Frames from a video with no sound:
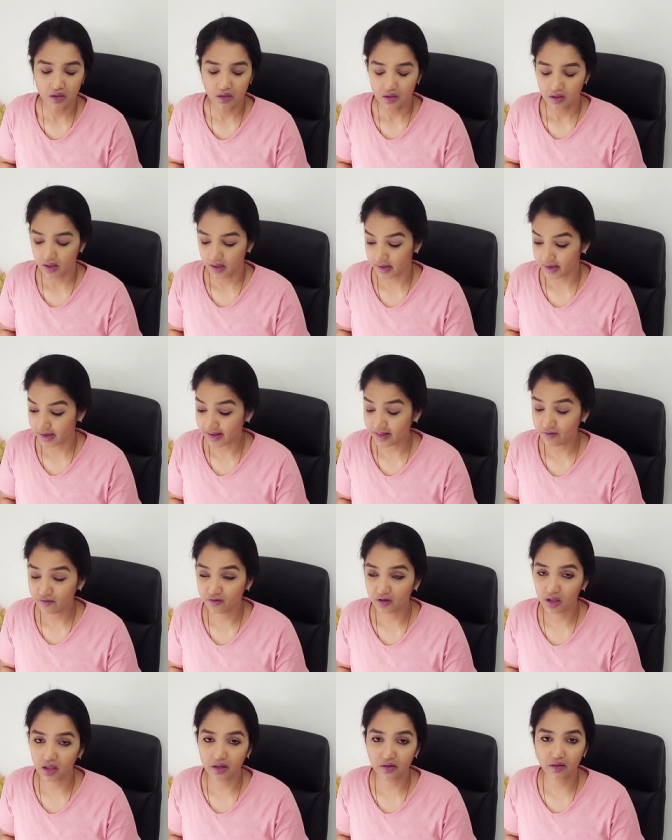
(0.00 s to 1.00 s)
I get the
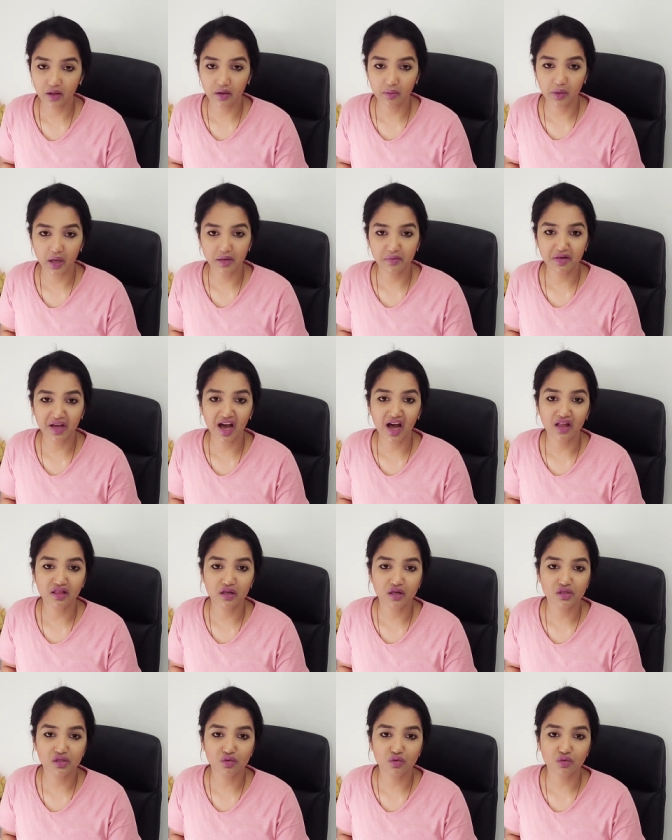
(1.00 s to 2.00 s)
feeling there might be
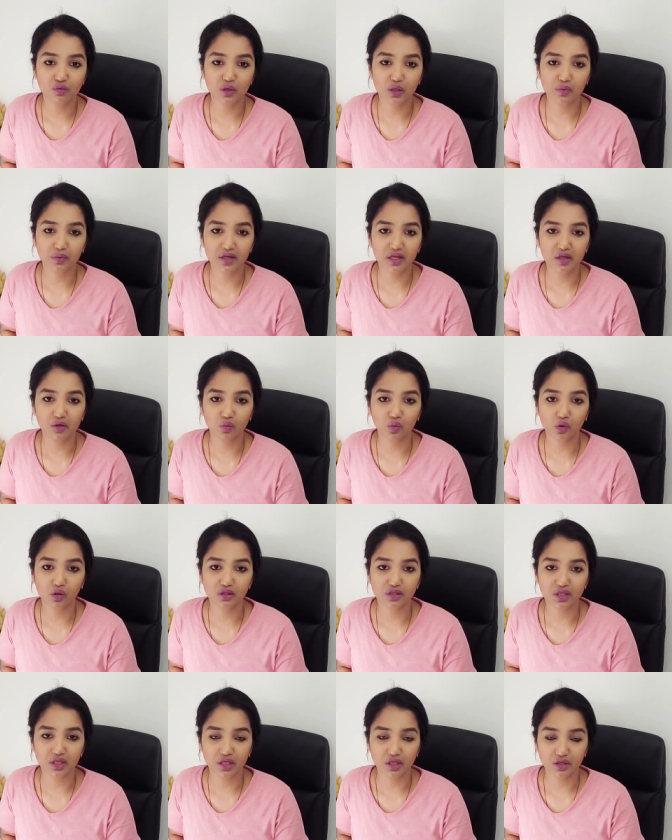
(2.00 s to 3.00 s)
others who will be
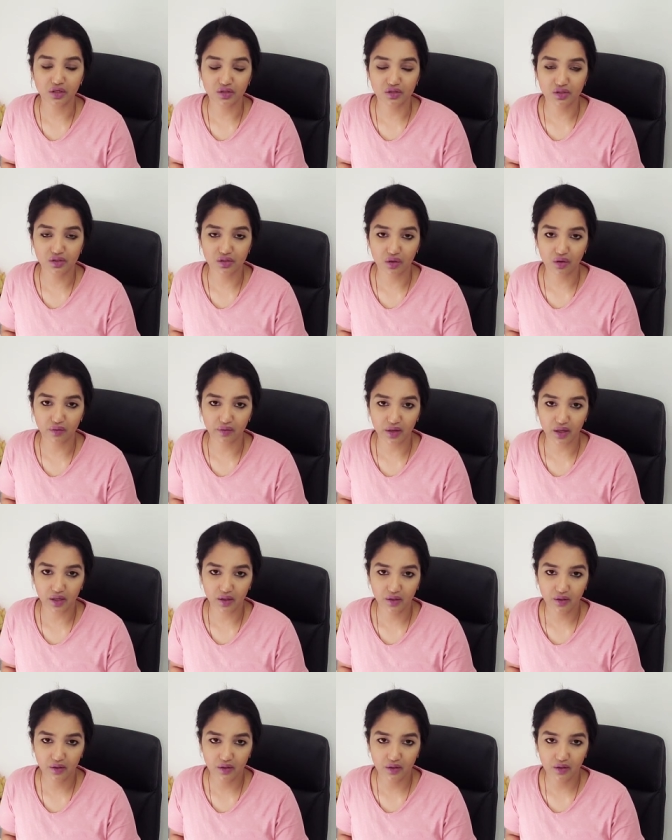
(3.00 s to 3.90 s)
involved in your story.